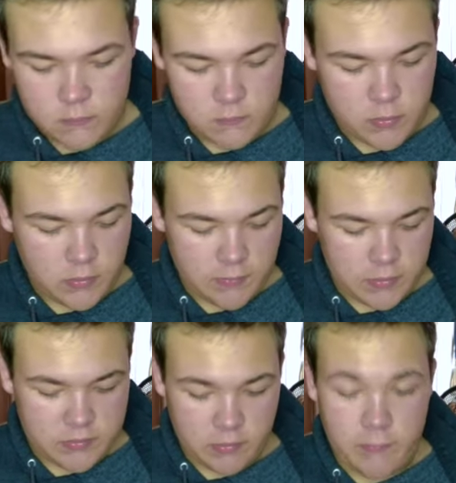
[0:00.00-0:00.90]
what do I want to
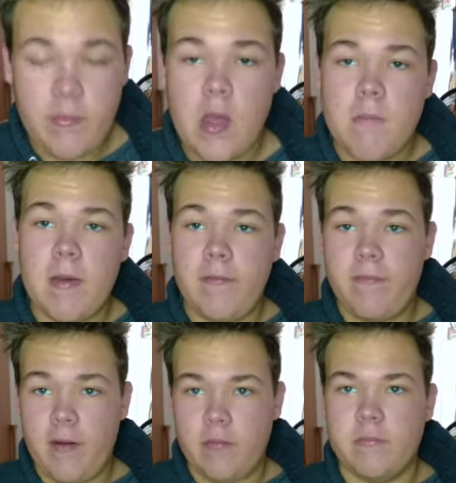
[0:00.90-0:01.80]
start with? My
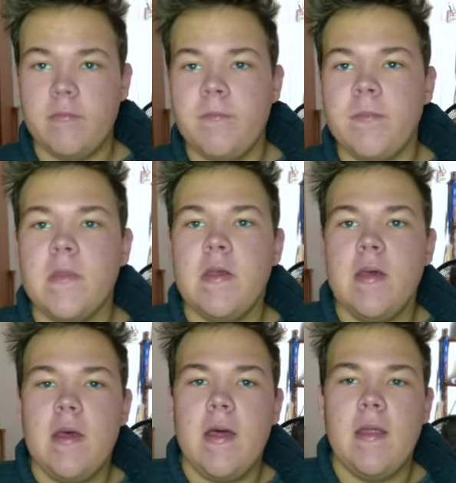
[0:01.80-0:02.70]
phone.
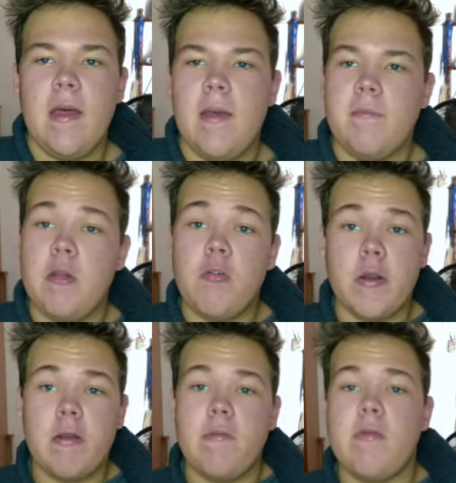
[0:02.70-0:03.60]
I'm
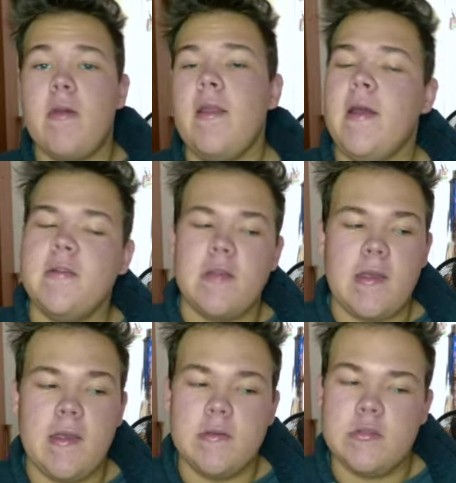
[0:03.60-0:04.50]
recording with it right now so I
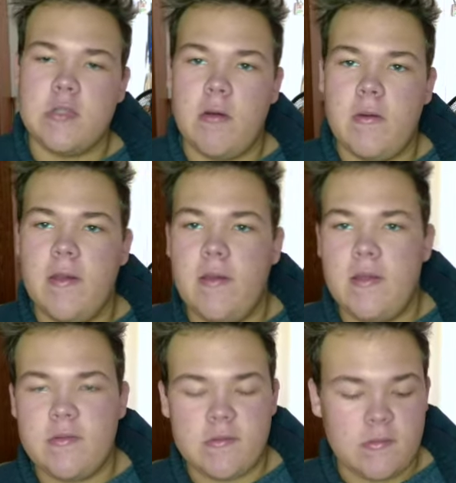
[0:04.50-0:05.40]
can't show it.
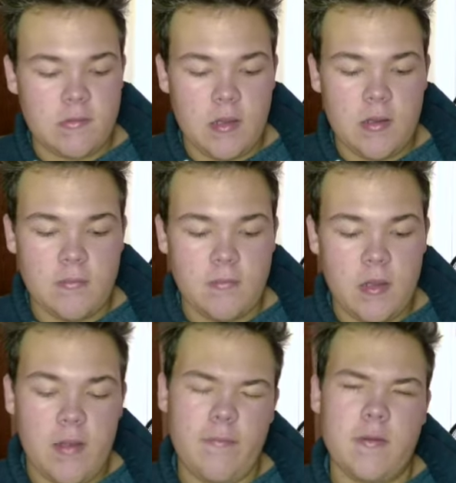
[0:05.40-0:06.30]
It's um,
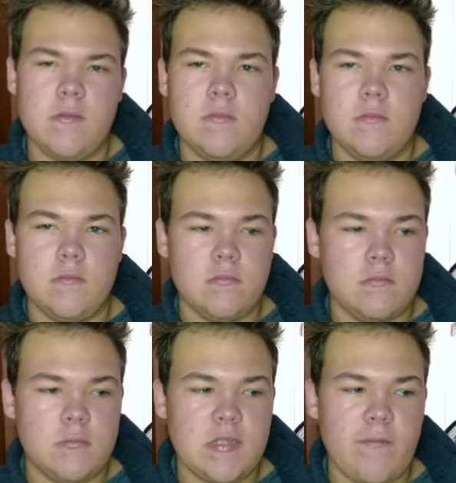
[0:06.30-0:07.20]
iPhone
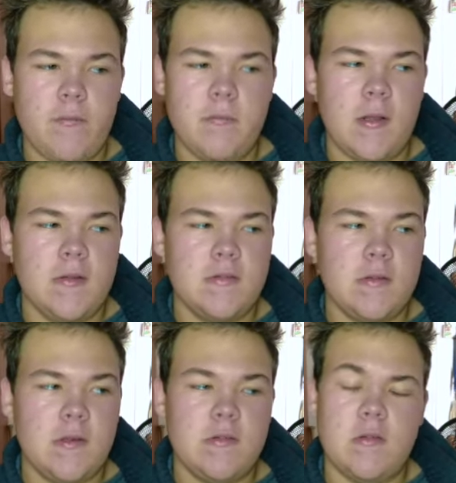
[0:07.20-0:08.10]
7 Plus.
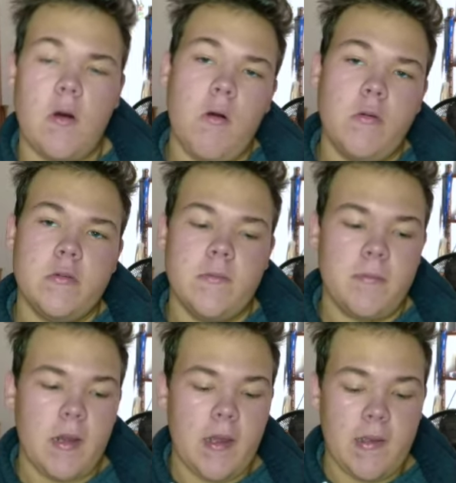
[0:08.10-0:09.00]
It's old
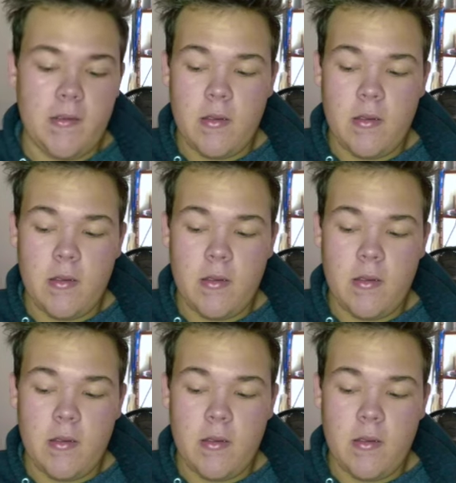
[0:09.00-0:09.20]
but I